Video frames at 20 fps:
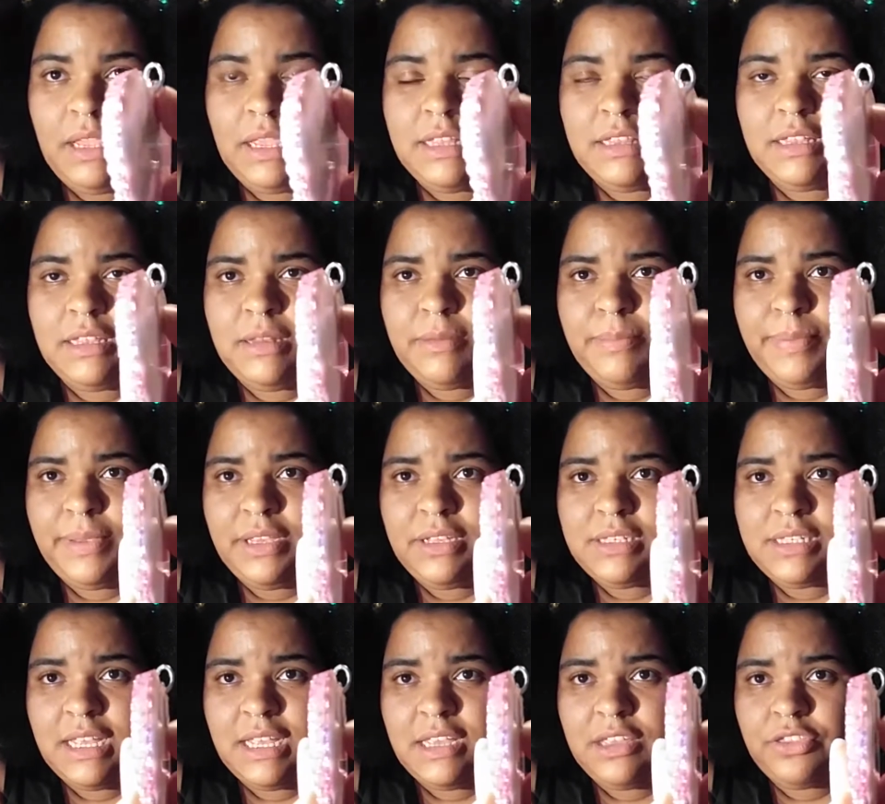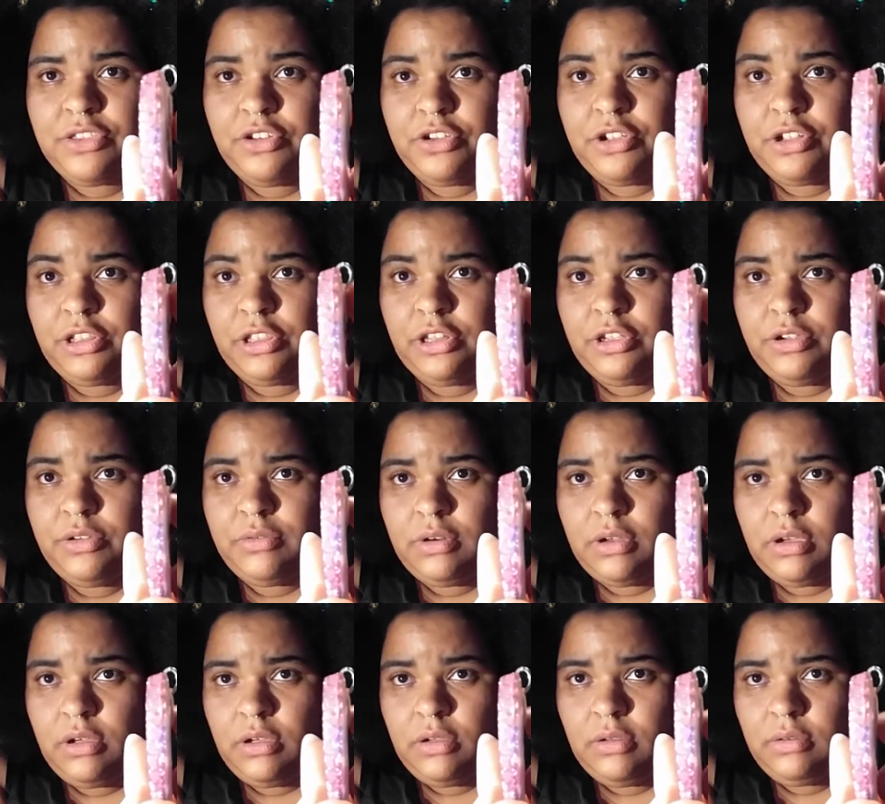it appears like they're glued
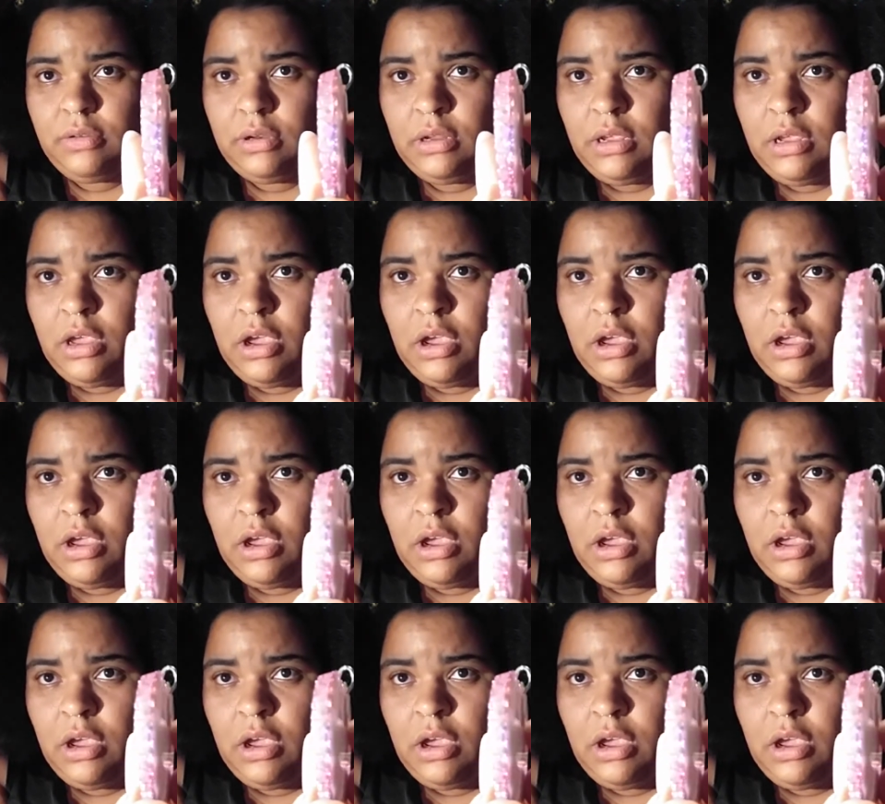on,